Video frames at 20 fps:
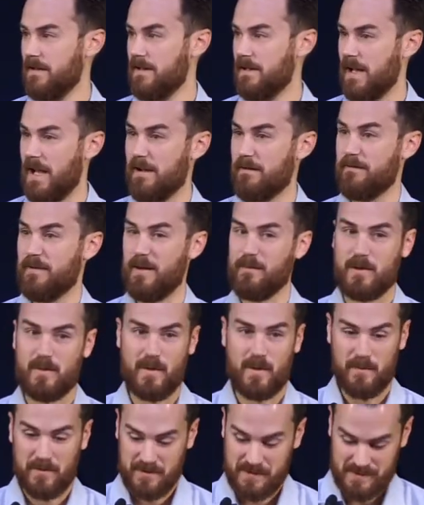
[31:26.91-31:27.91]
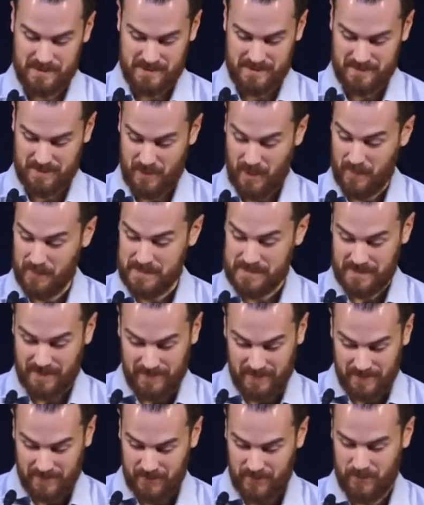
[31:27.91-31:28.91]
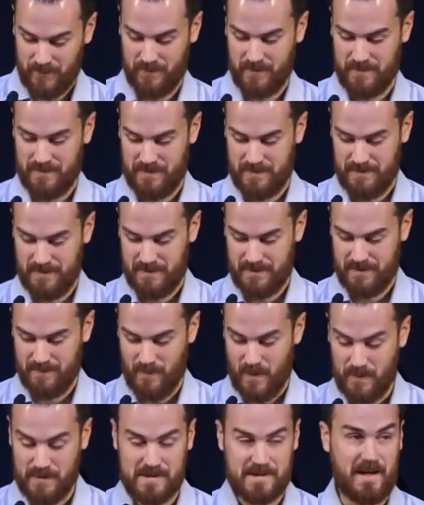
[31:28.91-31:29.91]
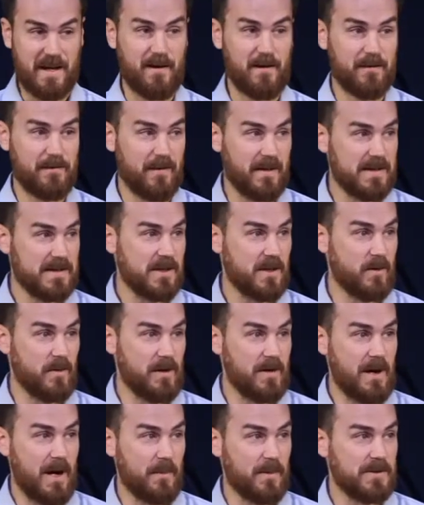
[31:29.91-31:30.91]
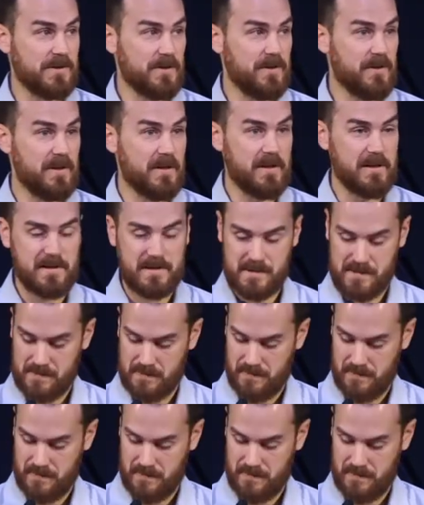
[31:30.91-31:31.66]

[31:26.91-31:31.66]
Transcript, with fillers: have family members upset at you, maybe sacrifice career opportunities,